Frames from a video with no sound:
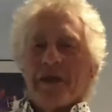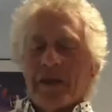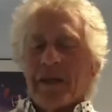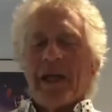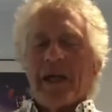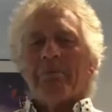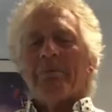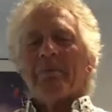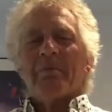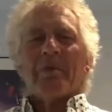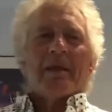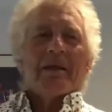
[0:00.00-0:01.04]
Vietnam
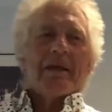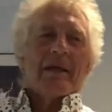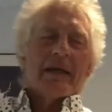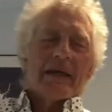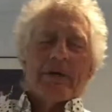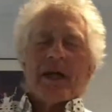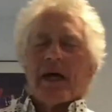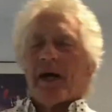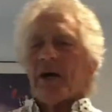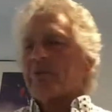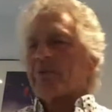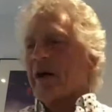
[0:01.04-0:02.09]
coming
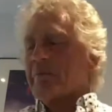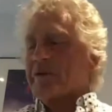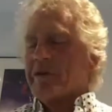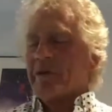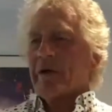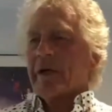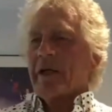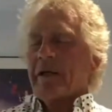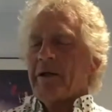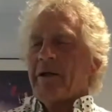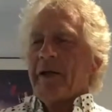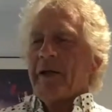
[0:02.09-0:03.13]
home type story,
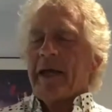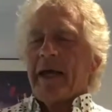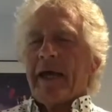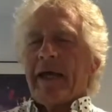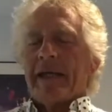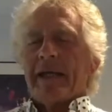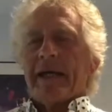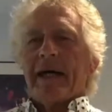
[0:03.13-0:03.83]
and